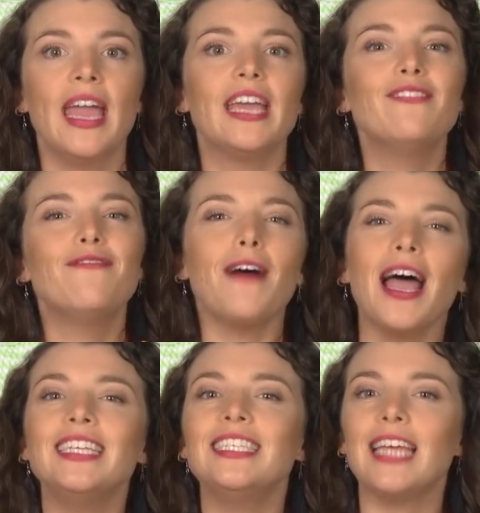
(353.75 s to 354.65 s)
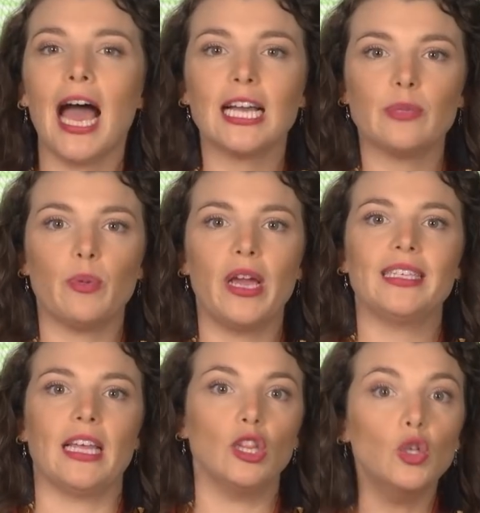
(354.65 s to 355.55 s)
can find tax
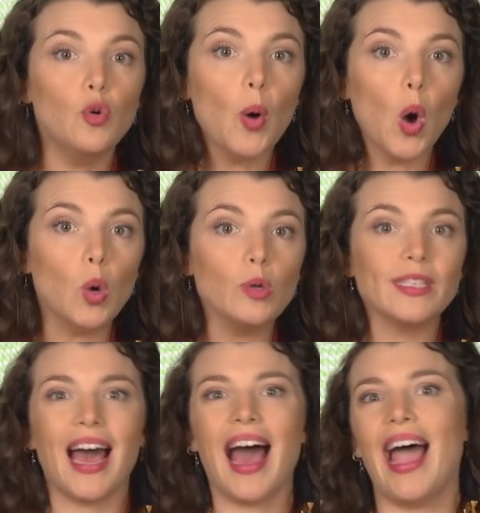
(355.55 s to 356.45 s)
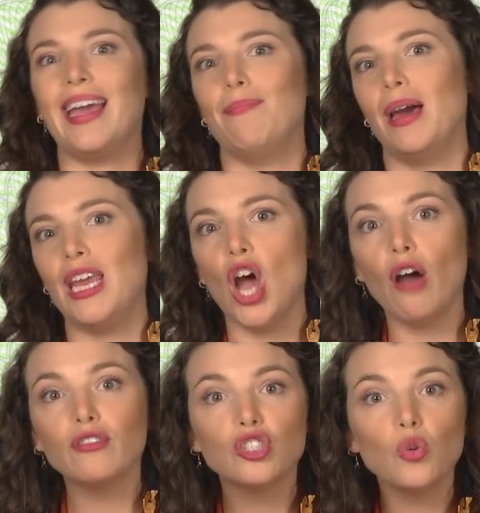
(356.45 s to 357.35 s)
breaks and loopholes, hide money
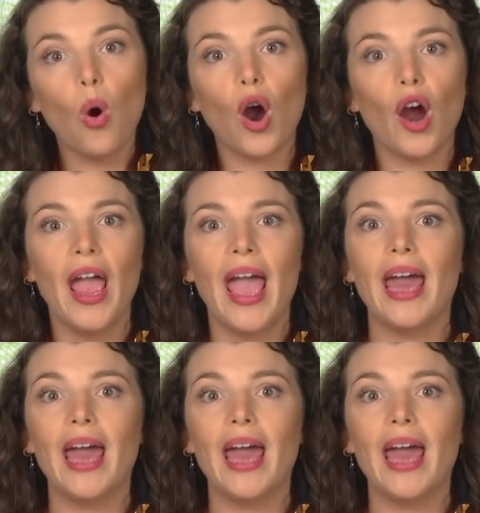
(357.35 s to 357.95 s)
offshore,